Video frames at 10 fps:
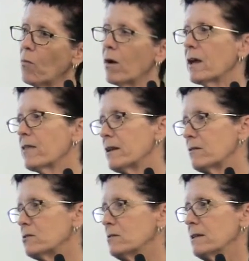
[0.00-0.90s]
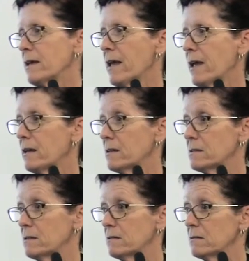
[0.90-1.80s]
Why are they not doing their
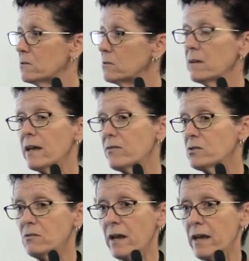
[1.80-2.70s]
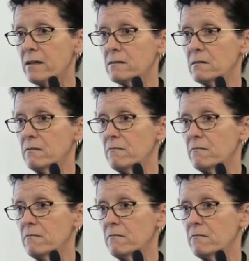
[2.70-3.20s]
hands? Do they have sore hands?